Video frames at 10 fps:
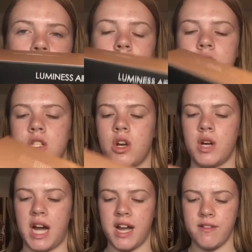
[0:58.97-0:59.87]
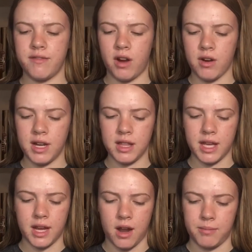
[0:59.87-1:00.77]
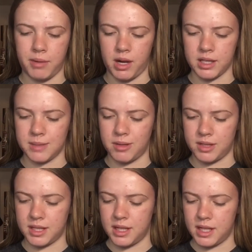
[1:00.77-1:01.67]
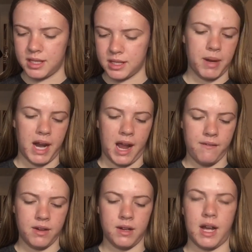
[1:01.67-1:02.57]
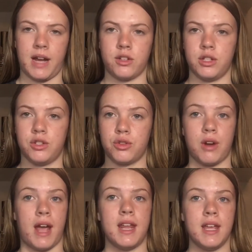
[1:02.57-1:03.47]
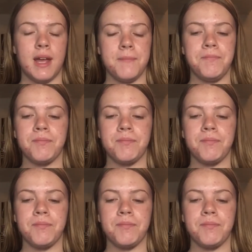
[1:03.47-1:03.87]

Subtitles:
So I've already like unboxed most of this, but I haven't actually tried it yet.